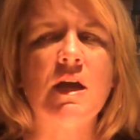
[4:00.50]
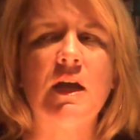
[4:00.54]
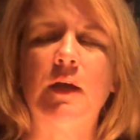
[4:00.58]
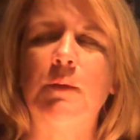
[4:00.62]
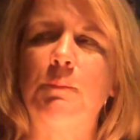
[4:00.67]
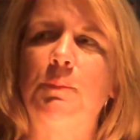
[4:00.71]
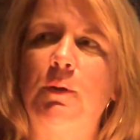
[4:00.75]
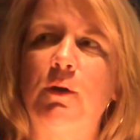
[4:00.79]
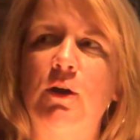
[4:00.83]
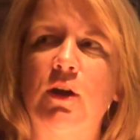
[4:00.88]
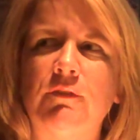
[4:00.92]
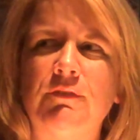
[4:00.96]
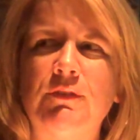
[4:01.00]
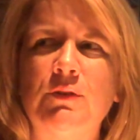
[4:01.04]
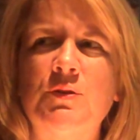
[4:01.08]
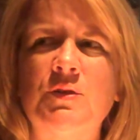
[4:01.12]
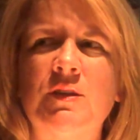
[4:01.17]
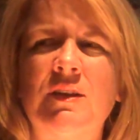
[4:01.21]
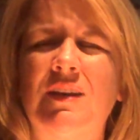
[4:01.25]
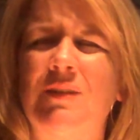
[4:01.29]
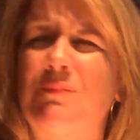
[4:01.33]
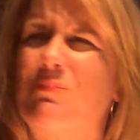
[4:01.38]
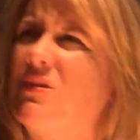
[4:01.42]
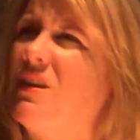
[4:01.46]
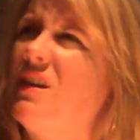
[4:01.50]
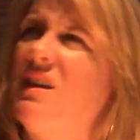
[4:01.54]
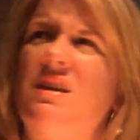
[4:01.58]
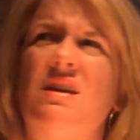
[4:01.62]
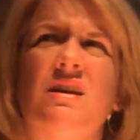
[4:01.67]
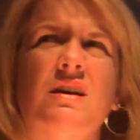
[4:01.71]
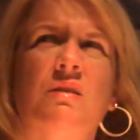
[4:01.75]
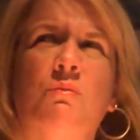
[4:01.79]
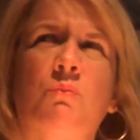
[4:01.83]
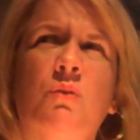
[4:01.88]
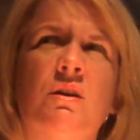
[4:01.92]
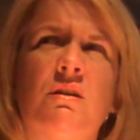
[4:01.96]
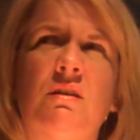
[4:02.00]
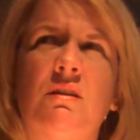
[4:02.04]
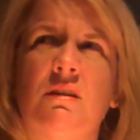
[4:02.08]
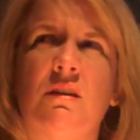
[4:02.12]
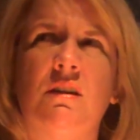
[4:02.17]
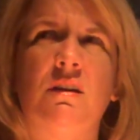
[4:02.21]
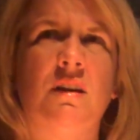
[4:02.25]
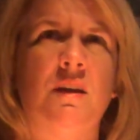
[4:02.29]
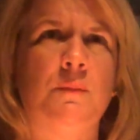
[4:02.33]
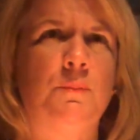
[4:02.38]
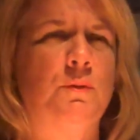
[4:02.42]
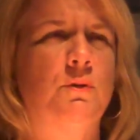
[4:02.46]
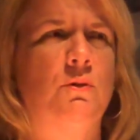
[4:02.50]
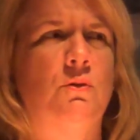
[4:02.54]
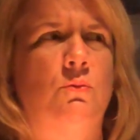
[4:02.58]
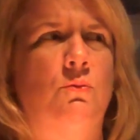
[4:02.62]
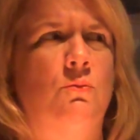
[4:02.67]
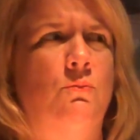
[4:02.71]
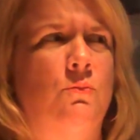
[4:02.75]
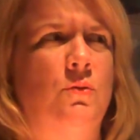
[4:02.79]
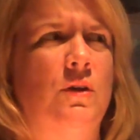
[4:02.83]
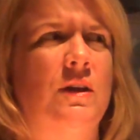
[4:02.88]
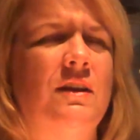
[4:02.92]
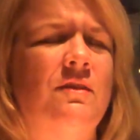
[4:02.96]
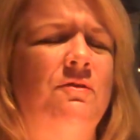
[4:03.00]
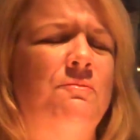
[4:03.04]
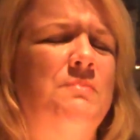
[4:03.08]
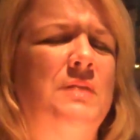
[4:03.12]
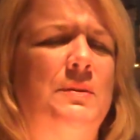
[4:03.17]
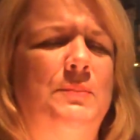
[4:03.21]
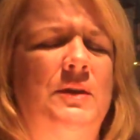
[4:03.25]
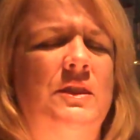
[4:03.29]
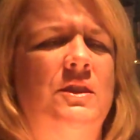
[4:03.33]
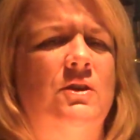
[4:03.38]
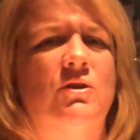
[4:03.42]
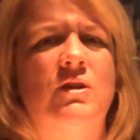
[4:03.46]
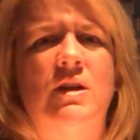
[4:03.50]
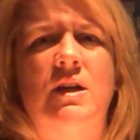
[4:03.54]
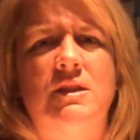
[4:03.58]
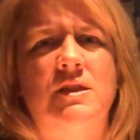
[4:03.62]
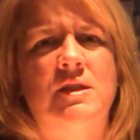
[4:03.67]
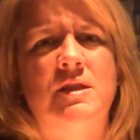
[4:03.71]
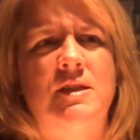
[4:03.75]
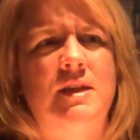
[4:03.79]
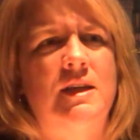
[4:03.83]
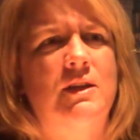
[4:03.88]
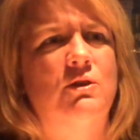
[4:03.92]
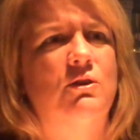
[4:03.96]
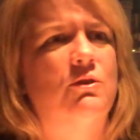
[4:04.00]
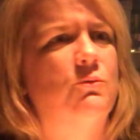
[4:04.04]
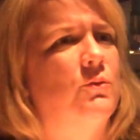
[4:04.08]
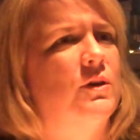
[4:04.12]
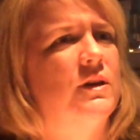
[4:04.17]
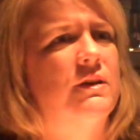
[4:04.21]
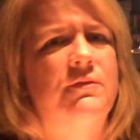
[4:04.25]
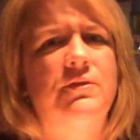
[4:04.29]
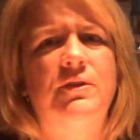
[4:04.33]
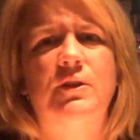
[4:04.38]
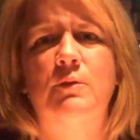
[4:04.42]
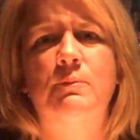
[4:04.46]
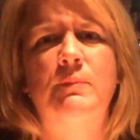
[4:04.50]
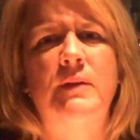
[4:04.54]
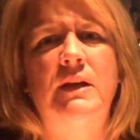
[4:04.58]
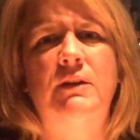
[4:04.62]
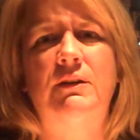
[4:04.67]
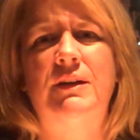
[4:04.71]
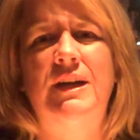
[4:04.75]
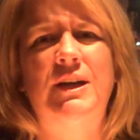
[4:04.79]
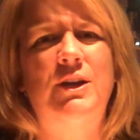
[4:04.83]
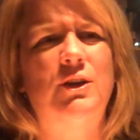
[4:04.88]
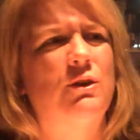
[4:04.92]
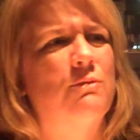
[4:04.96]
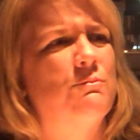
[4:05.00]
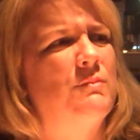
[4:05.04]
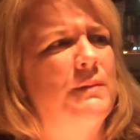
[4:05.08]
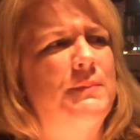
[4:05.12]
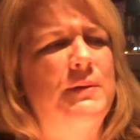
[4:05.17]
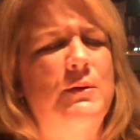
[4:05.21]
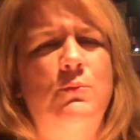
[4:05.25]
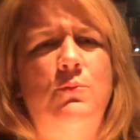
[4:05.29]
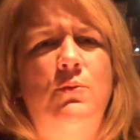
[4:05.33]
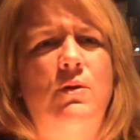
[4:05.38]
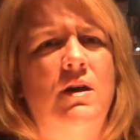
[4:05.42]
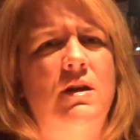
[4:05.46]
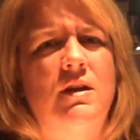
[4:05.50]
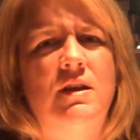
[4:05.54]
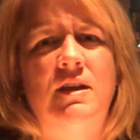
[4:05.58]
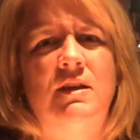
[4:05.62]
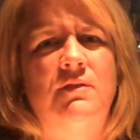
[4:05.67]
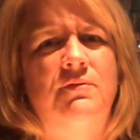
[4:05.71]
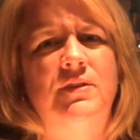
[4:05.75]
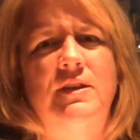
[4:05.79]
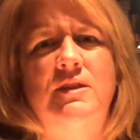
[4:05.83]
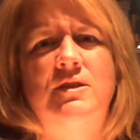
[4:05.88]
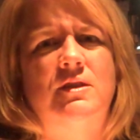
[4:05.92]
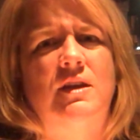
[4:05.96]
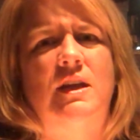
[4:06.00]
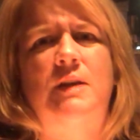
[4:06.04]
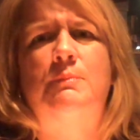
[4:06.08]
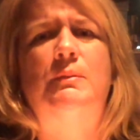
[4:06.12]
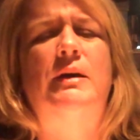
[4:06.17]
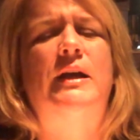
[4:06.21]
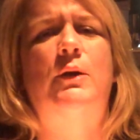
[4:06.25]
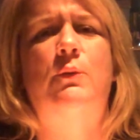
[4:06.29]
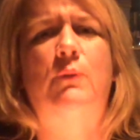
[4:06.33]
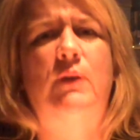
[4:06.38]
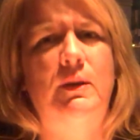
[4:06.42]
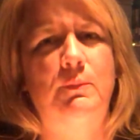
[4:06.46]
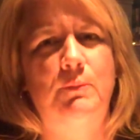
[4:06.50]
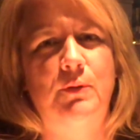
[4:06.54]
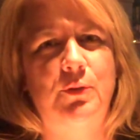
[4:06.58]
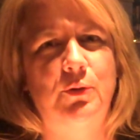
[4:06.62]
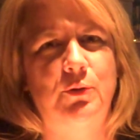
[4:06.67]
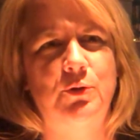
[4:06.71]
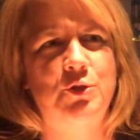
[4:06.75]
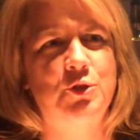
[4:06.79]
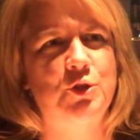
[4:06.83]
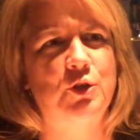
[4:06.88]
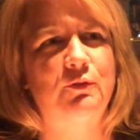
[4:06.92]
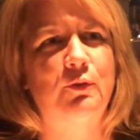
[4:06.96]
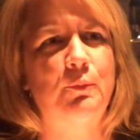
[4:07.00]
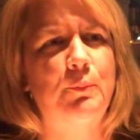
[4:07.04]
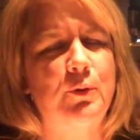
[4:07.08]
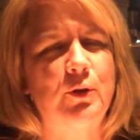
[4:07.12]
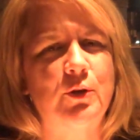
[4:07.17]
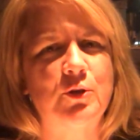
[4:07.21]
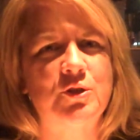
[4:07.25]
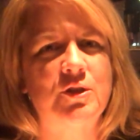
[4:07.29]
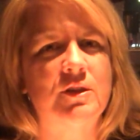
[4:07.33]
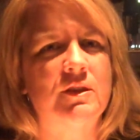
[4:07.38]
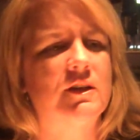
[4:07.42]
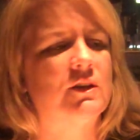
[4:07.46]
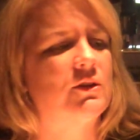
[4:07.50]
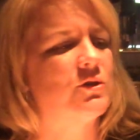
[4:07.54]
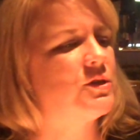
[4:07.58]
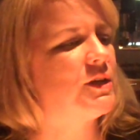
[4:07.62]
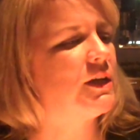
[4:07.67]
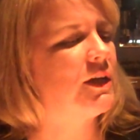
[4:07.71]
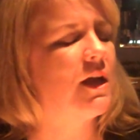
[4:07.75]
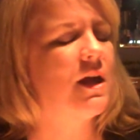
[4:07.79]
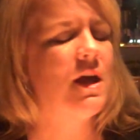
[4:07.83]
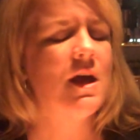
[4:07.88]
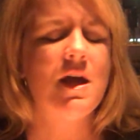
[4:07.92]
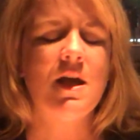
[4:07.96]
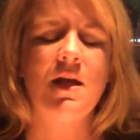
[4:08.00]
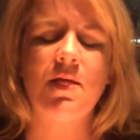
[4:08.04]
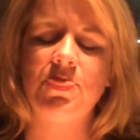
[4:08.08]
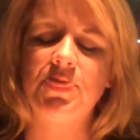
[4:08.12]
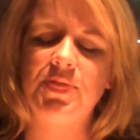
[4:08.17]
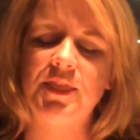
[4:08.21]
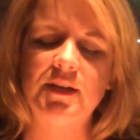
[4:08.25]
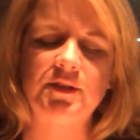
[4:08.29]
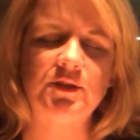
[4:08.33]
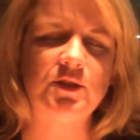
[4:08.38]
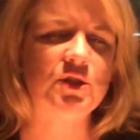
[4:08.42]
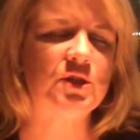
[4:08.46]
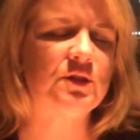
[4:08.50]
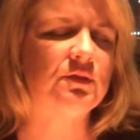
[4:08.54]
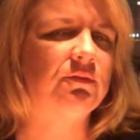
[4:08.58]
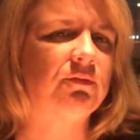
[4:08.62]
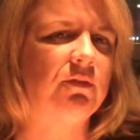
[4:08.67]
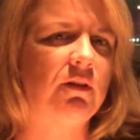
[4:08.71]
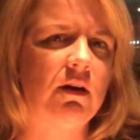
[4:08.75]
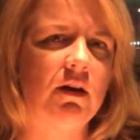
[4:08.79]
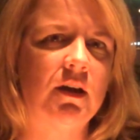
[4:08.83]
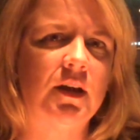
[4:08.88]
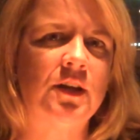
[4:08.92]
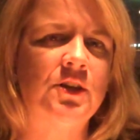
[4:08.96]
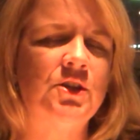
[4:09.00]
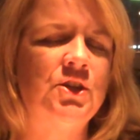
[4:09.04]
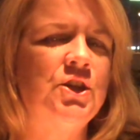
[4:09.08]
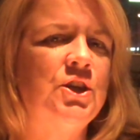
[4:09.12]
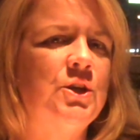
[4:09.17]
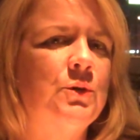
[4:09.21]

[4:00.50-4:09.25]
And part of you is thinking, well, April, what if maybe they're not single? What if they're married? Or maybe what if it's like my grandmother, serve a person there? It's like, this is fine.